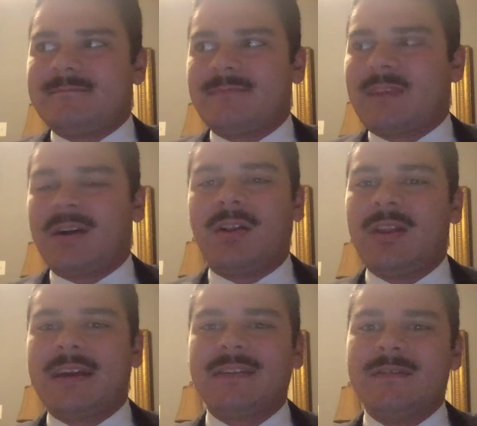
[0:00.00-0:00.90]
a
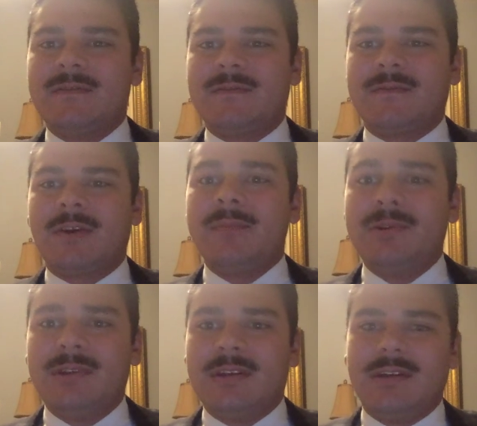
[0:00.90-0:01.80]
collective
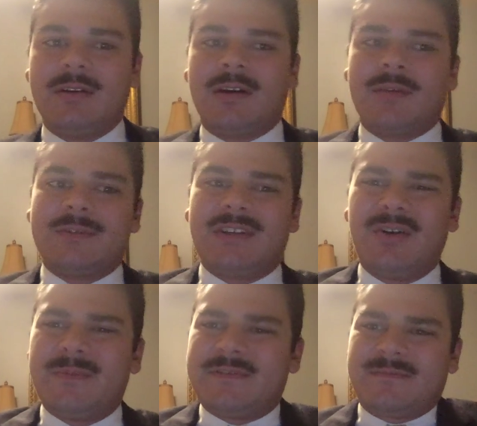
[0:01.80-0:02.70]
community, which
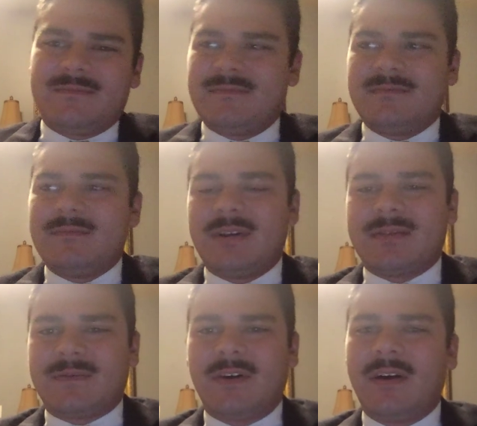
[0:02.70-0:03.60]
helps a
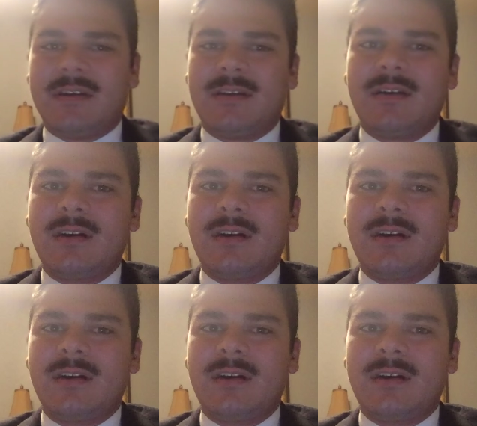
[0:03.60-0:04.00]
ton.